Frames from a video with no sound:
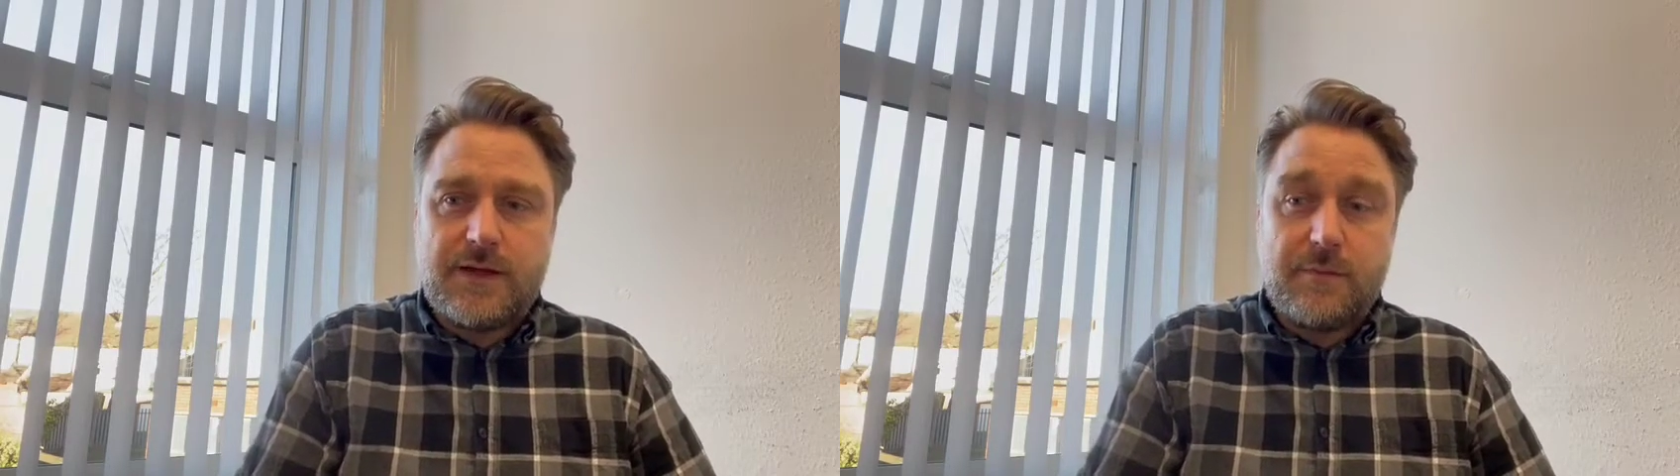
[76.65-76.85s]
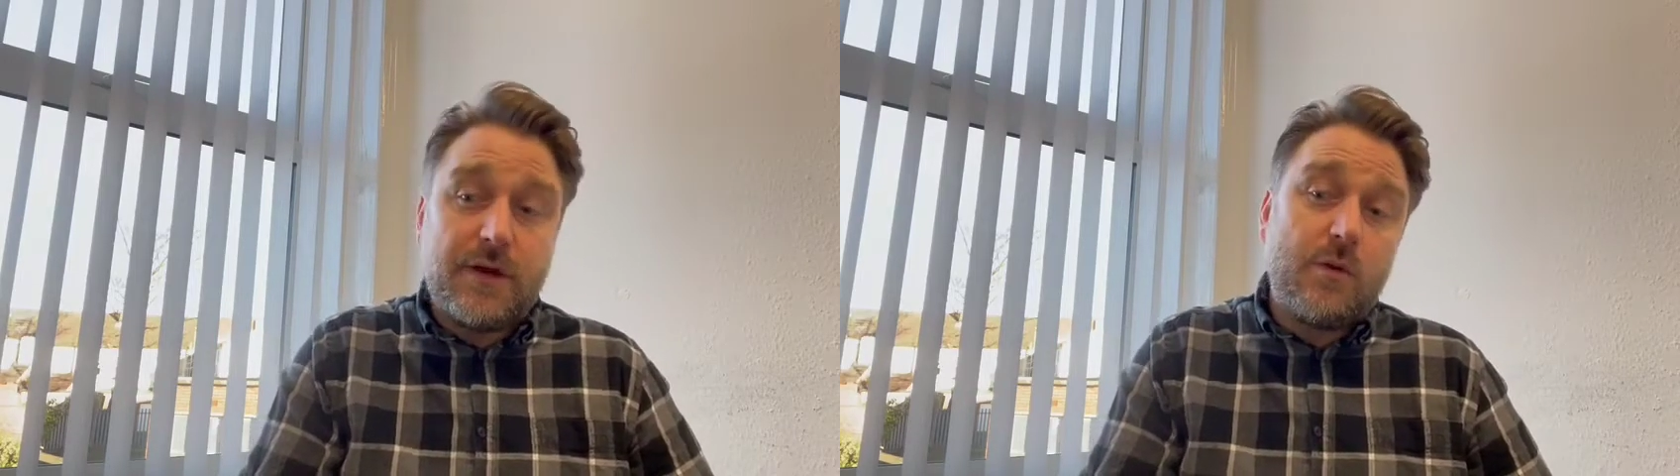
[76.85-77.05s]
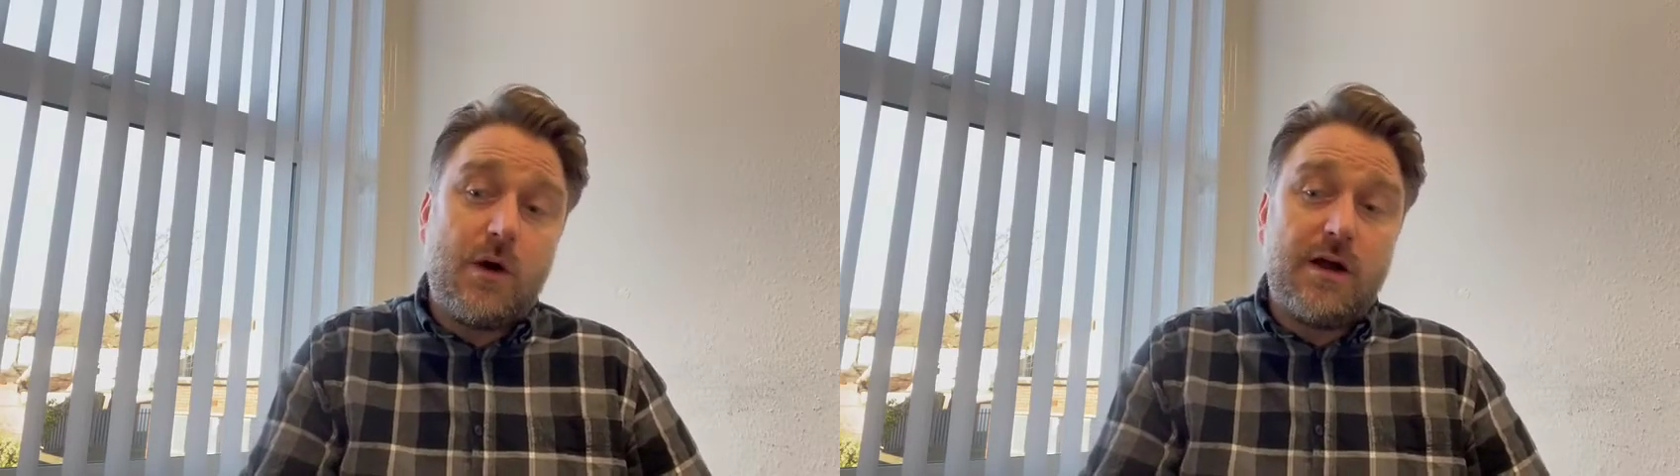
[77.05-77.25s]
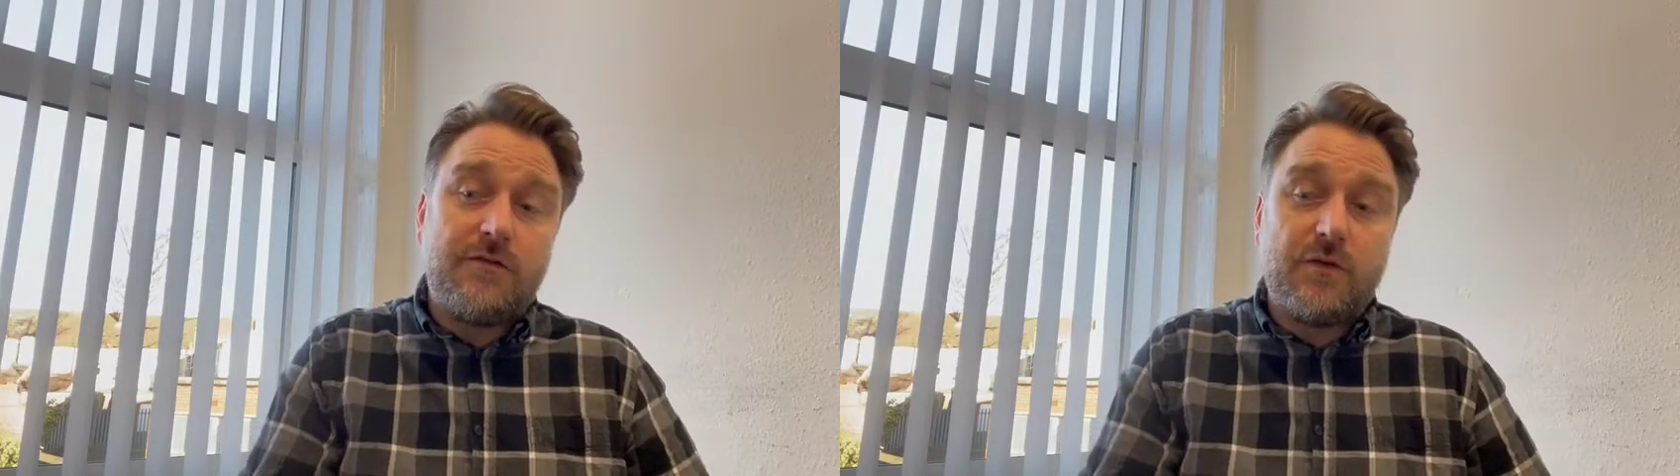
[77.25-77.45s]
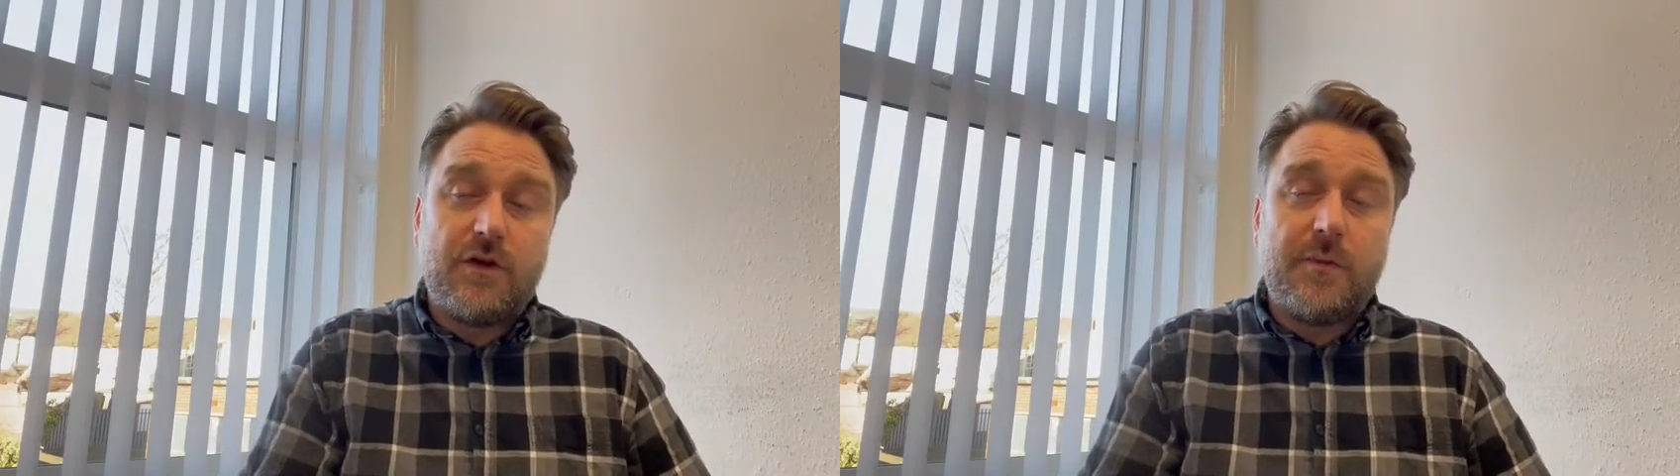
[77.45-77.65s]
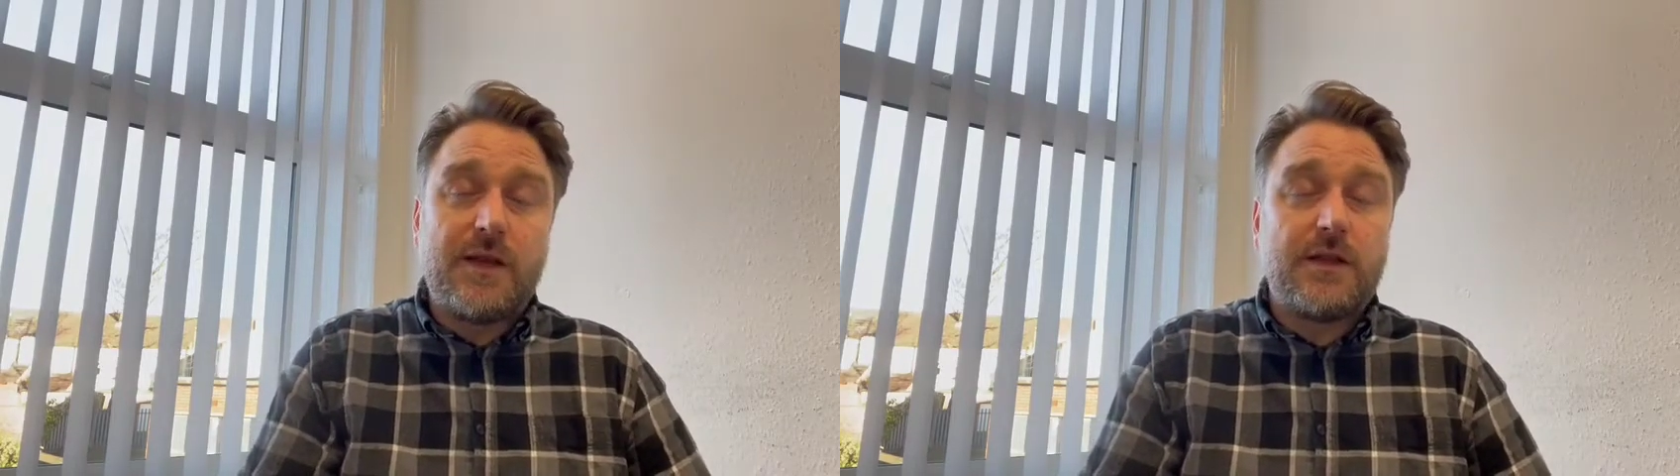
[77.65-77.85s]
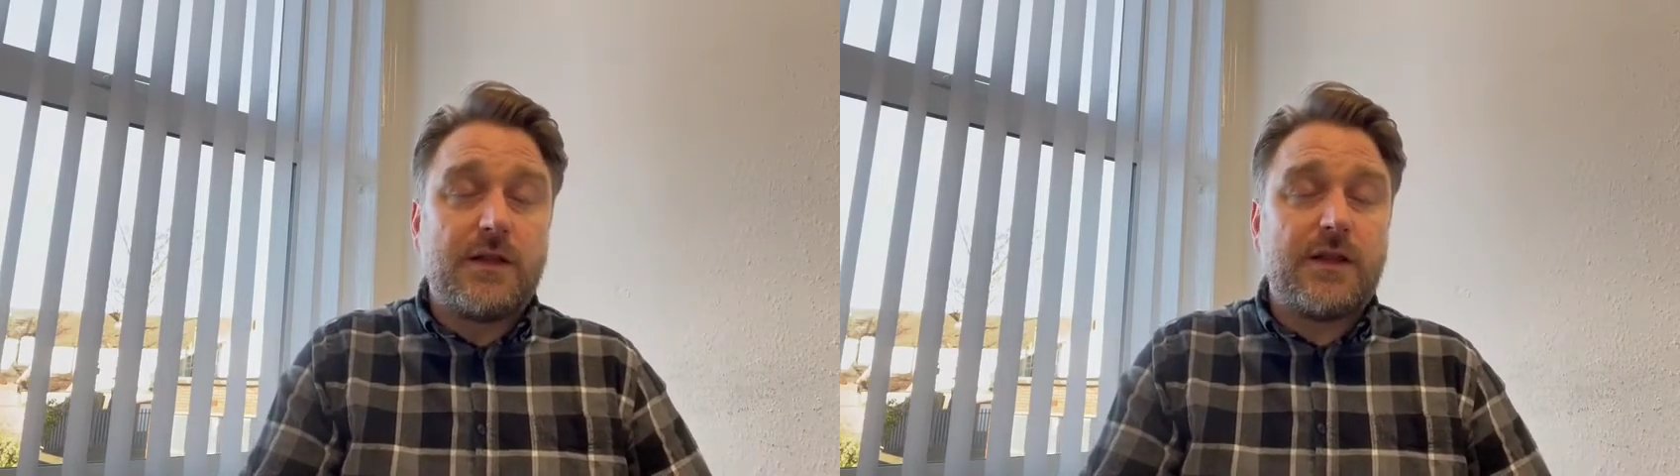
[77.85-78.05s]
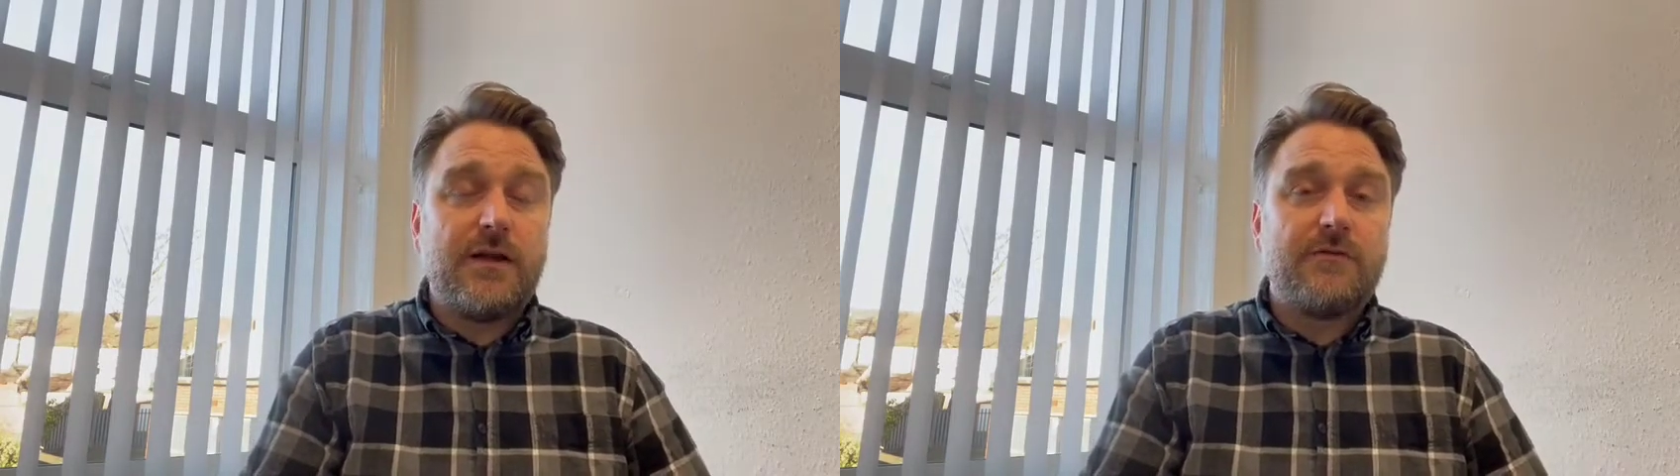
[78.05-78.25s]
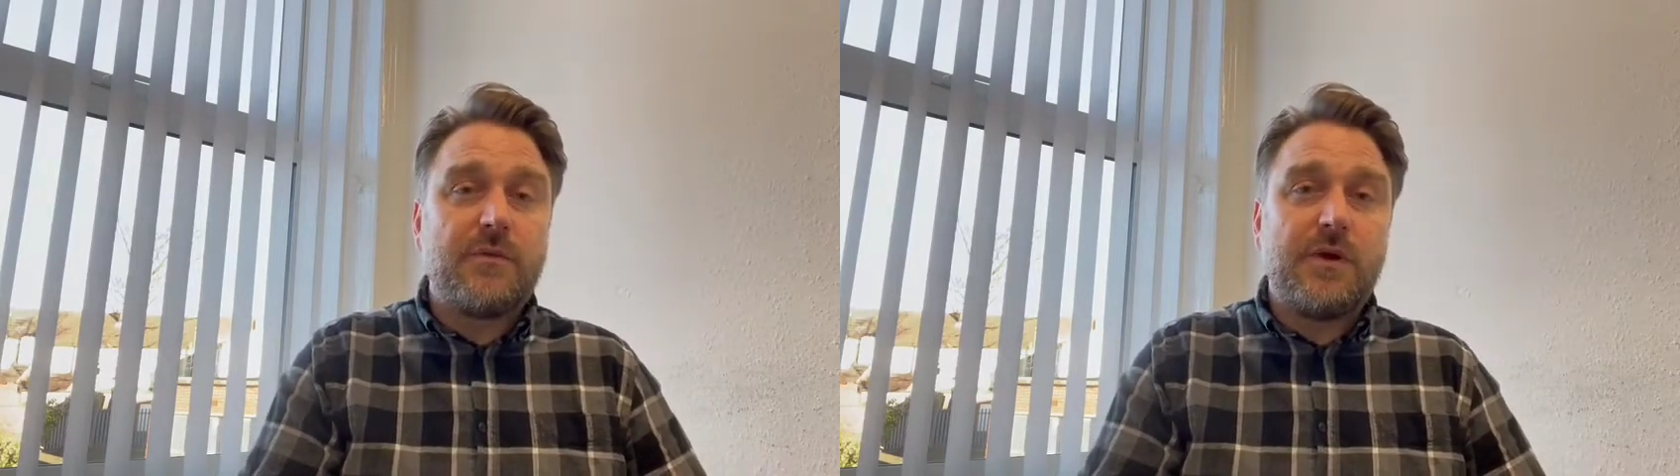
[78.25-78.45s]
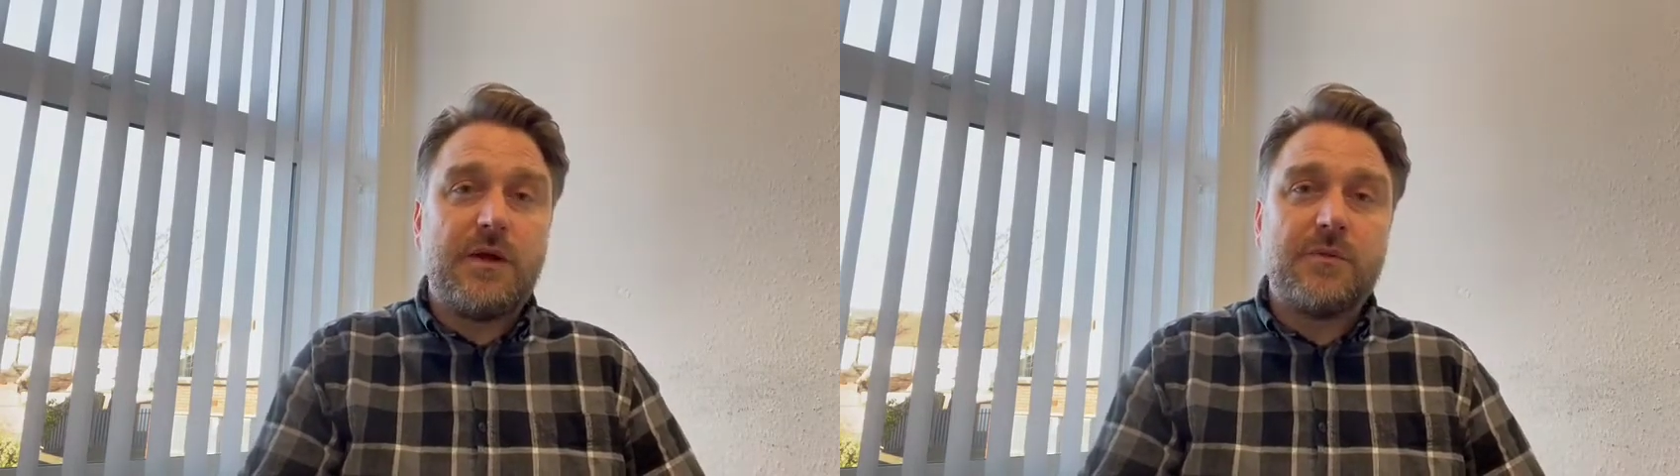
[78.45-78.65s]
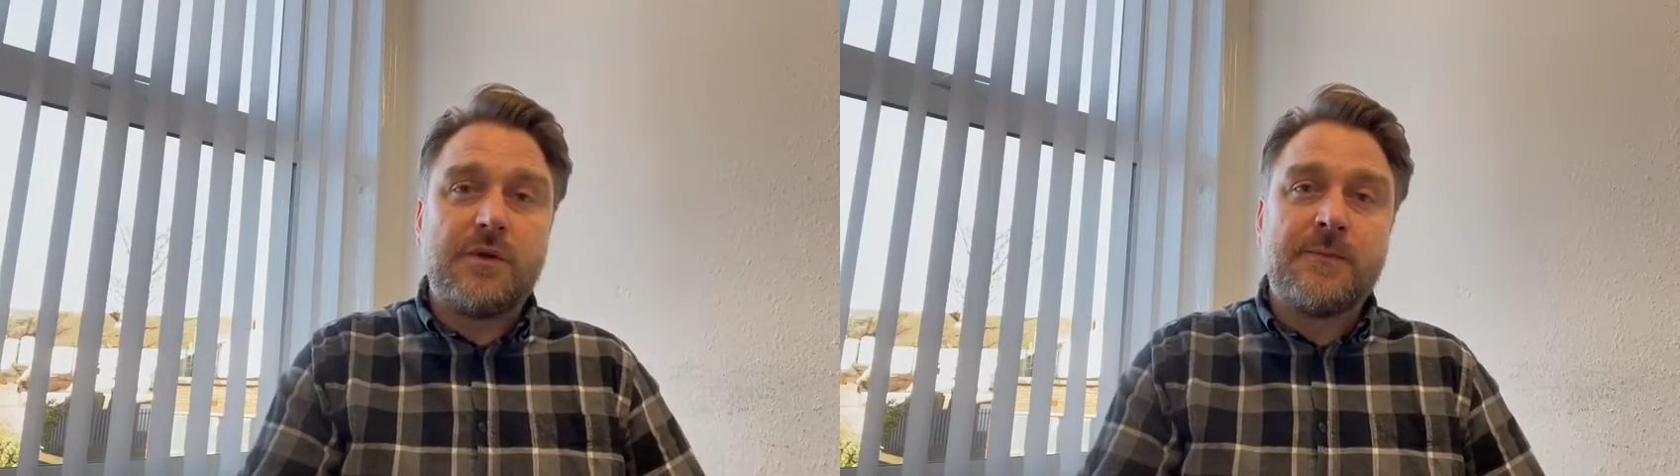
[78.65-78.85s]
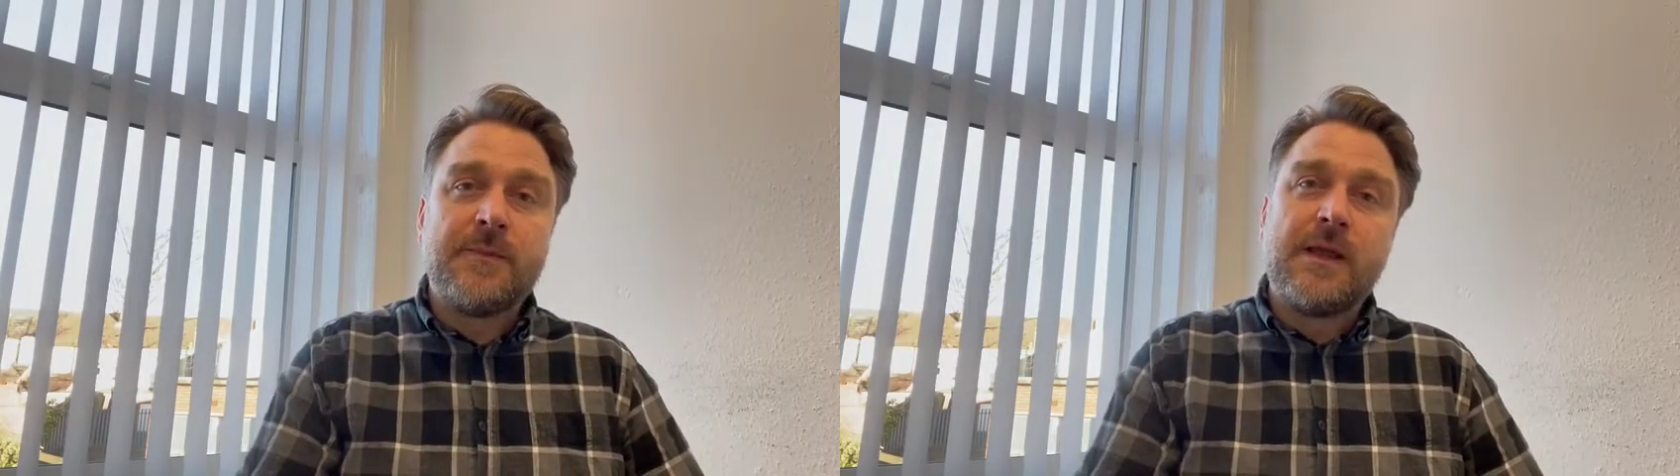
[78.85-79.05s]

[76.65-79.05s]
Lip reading: can be quite a fundamental thing for people.